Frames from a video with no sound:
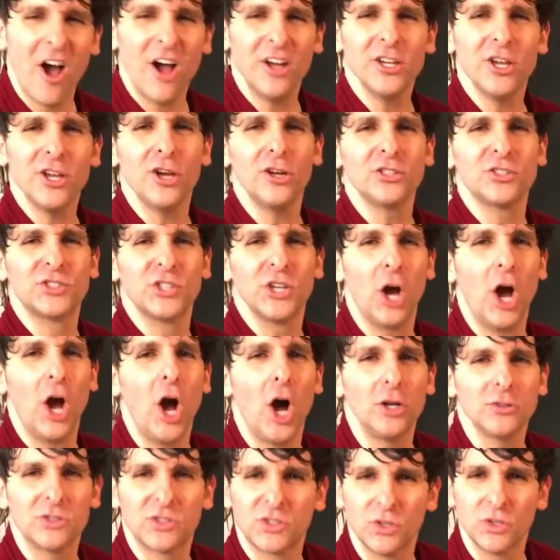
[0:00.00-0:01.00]
you
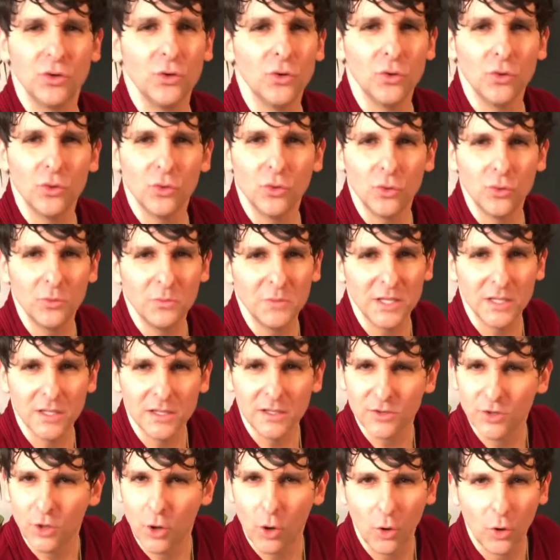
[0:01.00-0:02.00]
don't do me
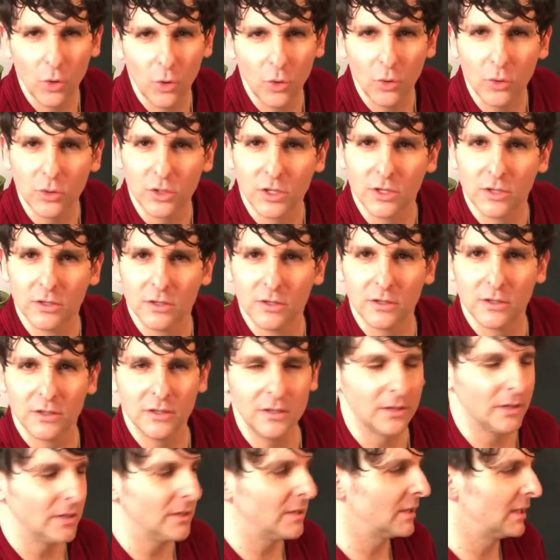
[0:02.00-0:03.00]
no good.
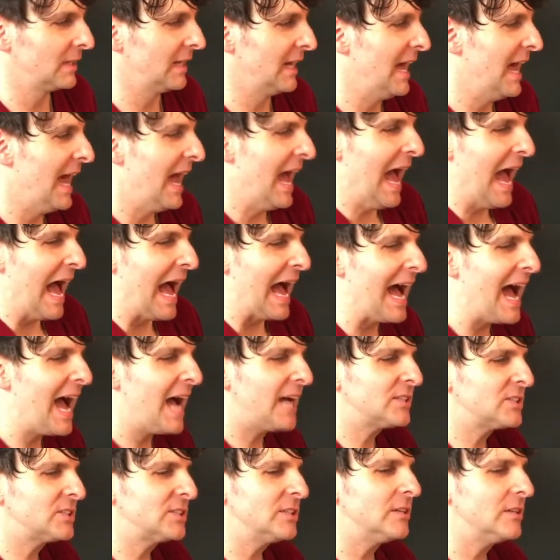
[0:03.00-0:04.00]

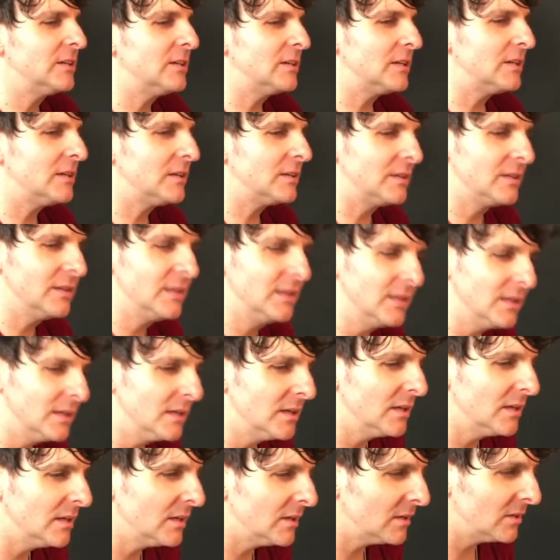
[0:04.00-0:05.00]
I should
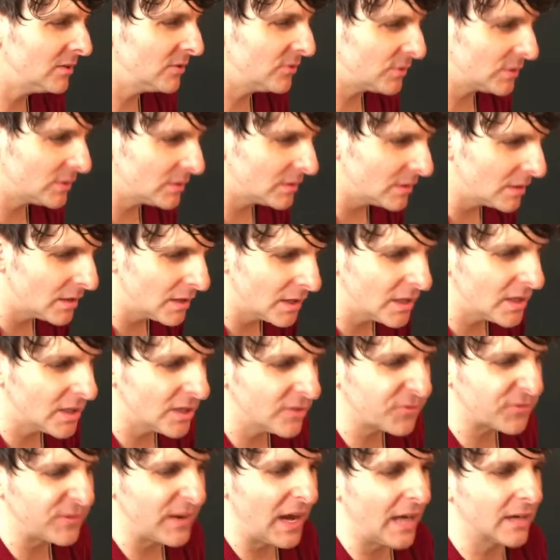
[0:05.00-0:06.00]
leave it
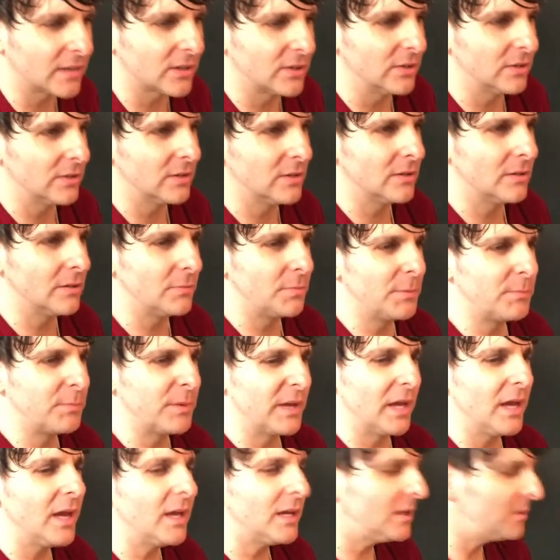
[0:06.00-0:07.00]
if I could, but
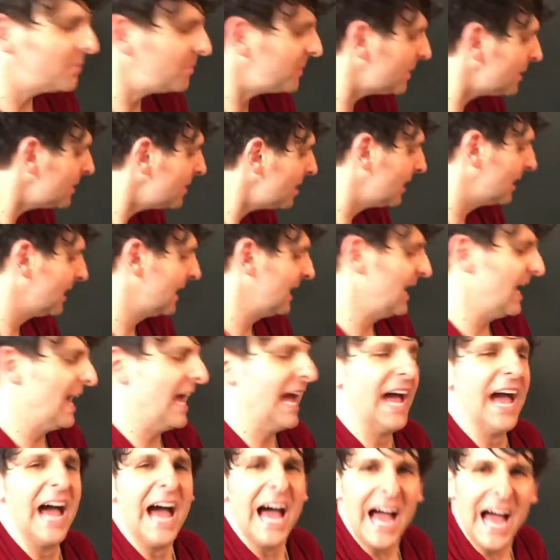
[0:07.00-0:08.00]
baby,
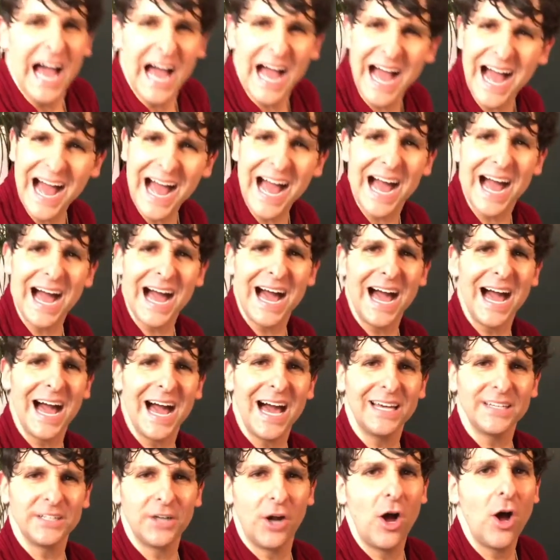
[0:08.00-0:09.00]

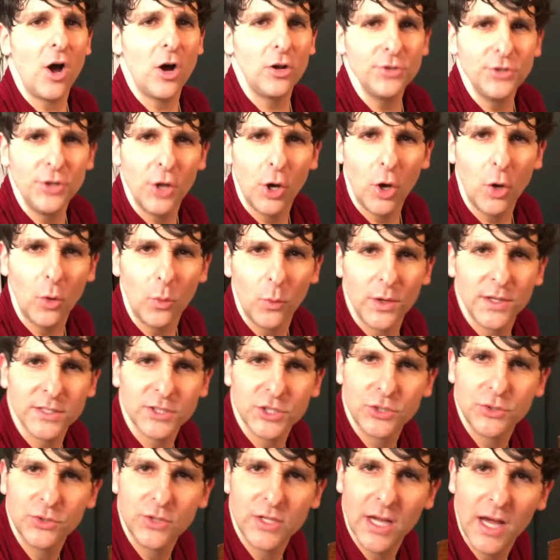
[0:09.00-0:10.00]
I don't know what
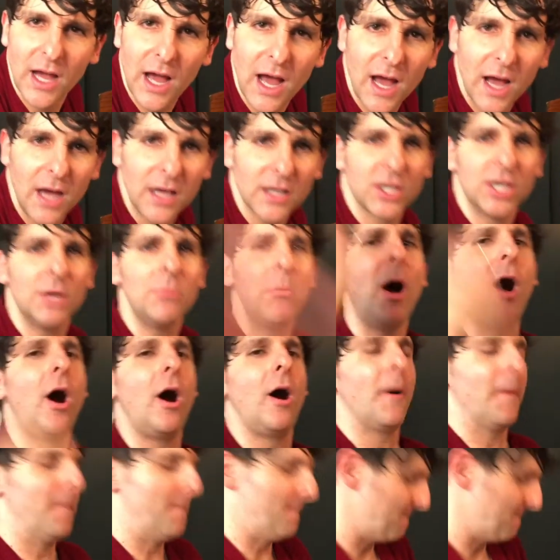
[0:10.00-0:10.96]
you got. Come on,